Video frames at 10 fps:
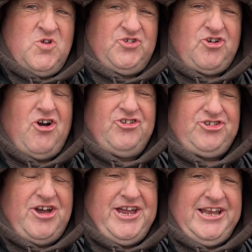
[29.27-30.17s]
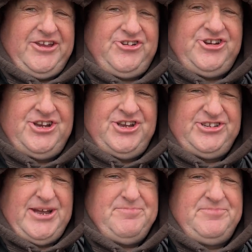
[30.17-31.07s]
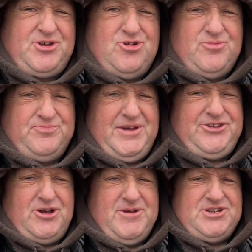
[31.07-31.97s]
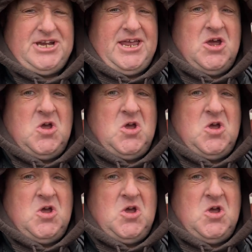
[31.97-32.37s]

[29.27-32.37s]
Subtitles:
Scott English. Sam Coon, Big Tommy G.